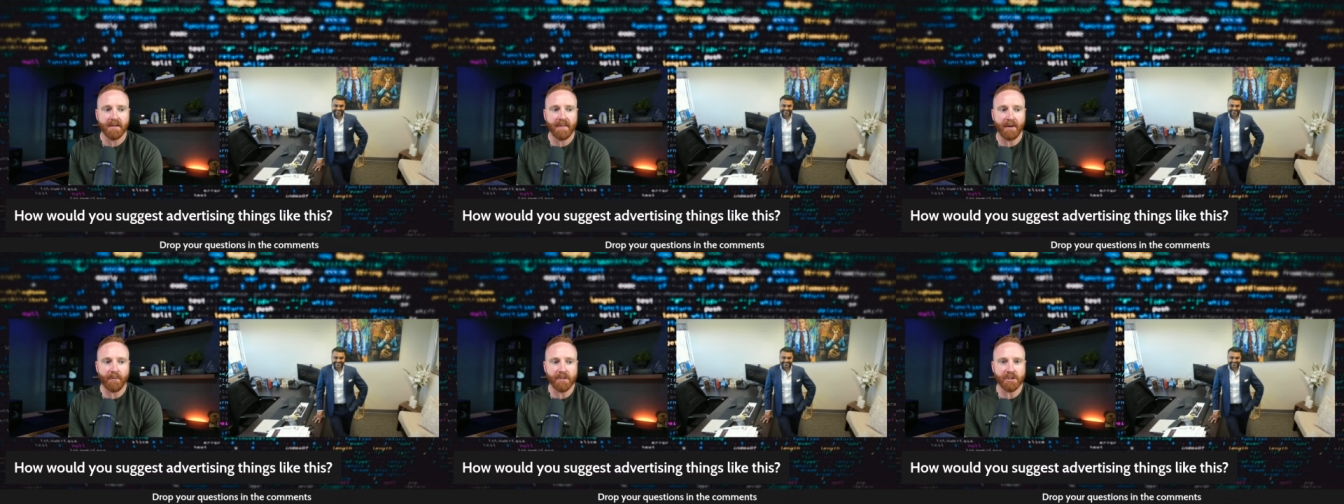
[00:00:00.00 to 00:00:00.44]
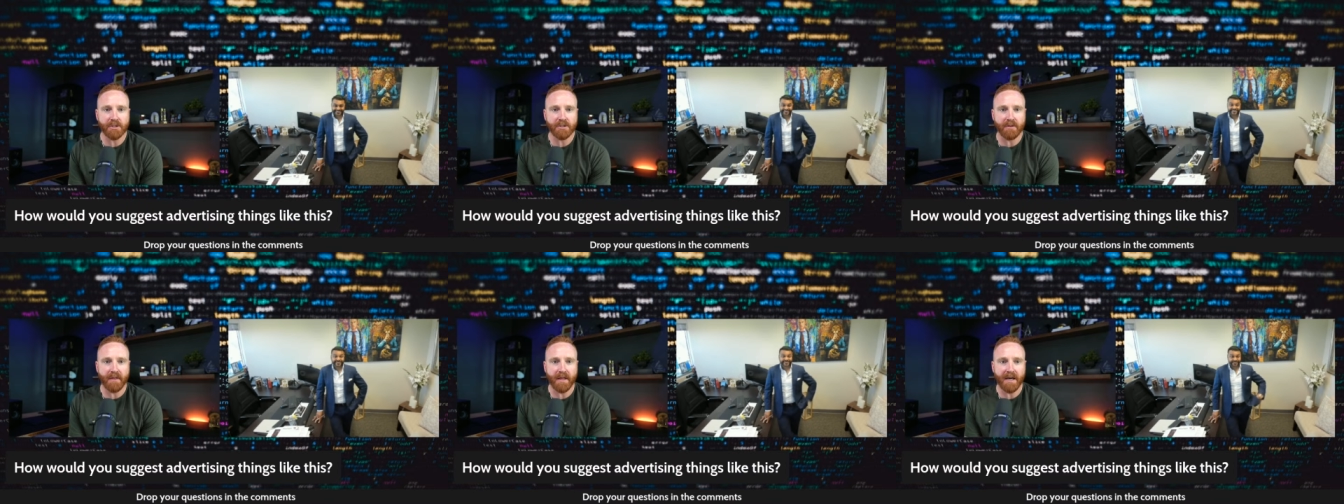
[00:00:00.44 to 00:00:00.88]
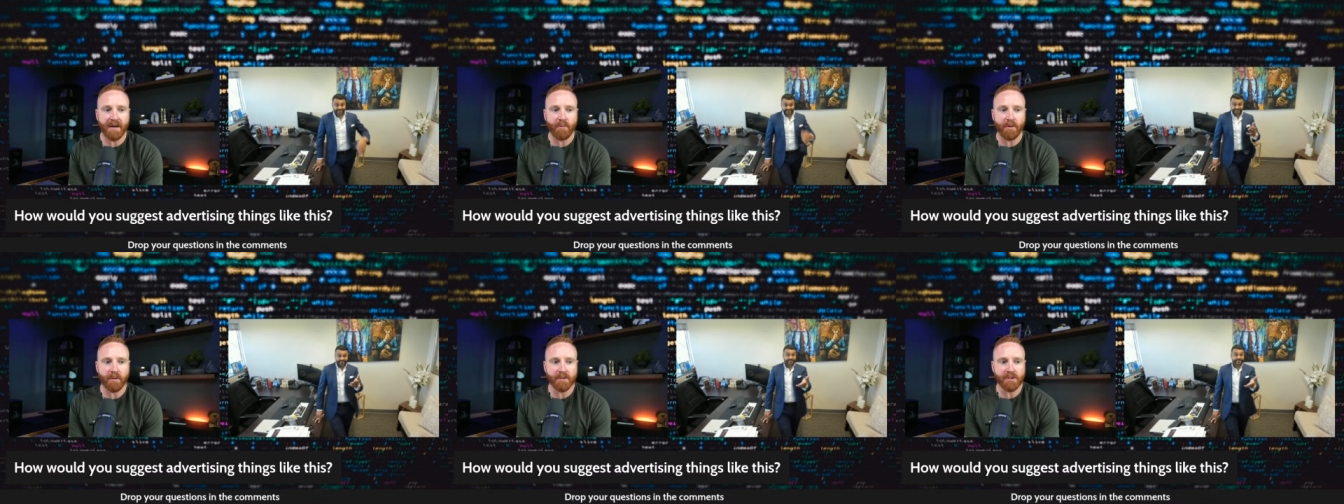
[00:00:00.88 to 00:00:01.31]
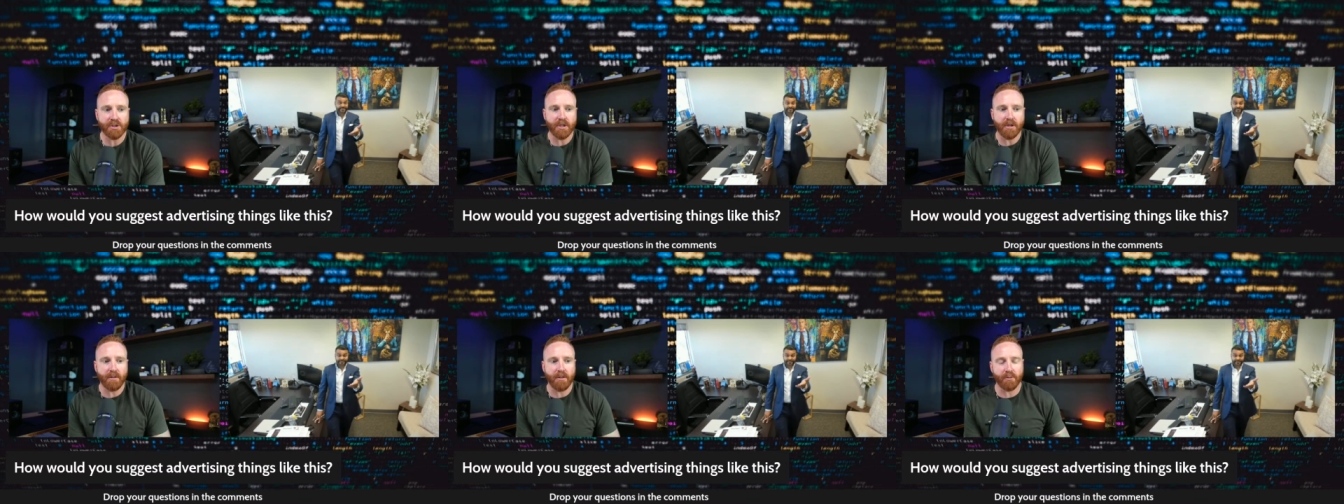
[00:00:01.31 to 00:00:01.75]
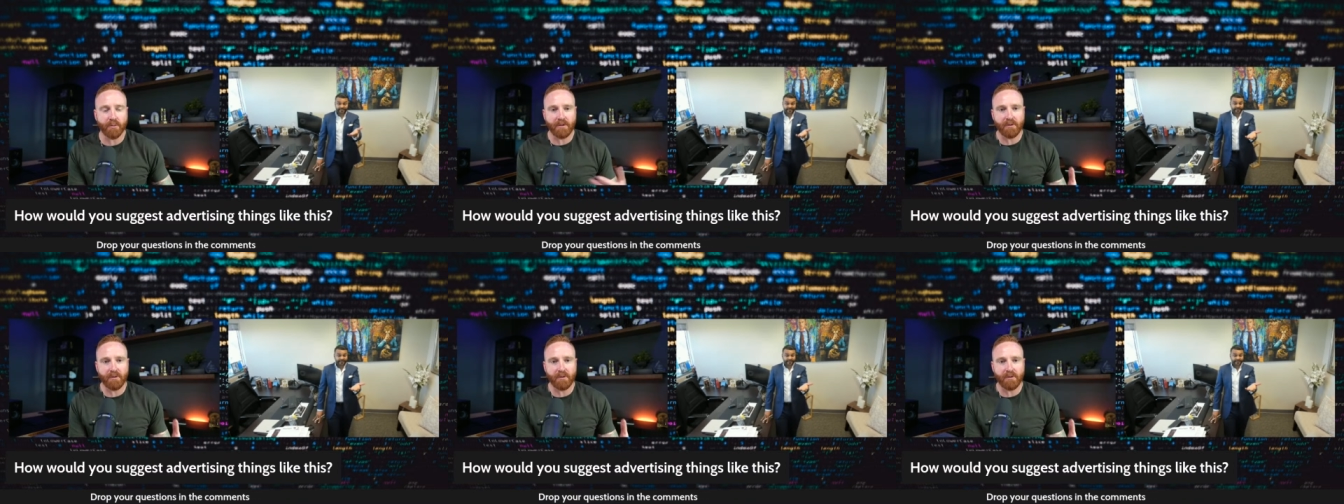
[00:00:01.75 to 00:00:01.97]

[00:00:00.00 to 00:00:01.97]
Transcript: that we should do that on where we show the three